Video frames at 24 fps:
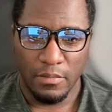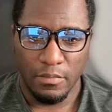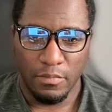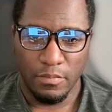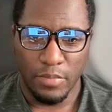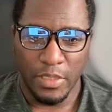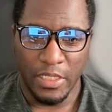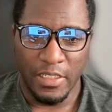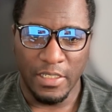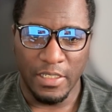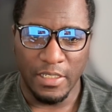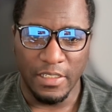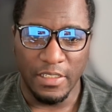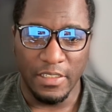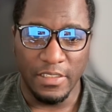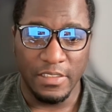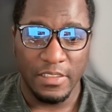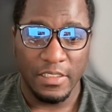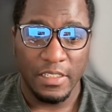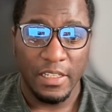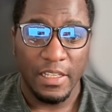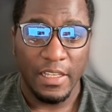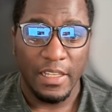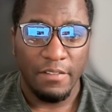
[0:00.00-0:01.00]

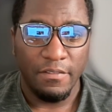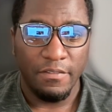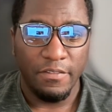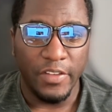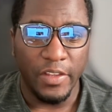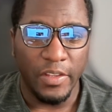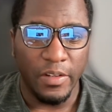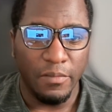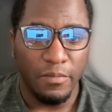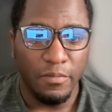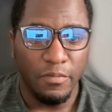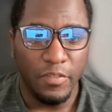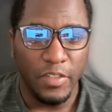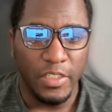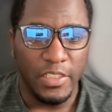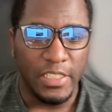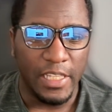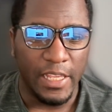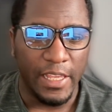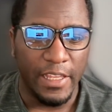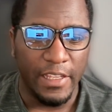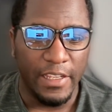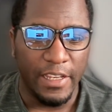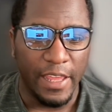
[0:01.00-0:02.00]
because Venom was
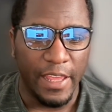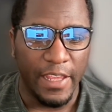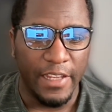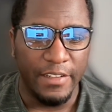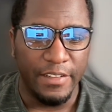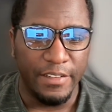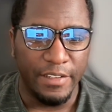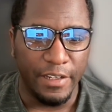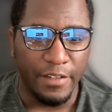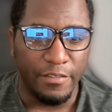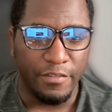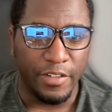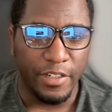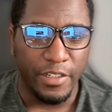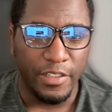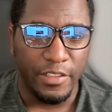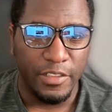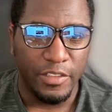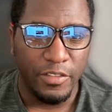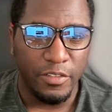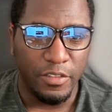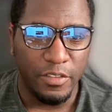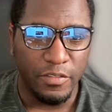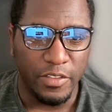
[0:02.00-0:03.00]
in a different
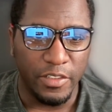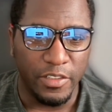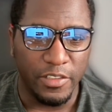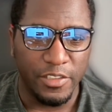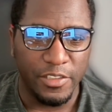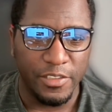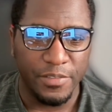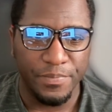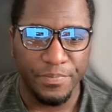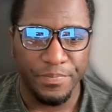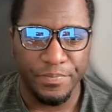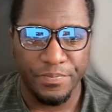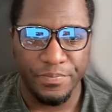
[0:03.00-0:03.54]
universe.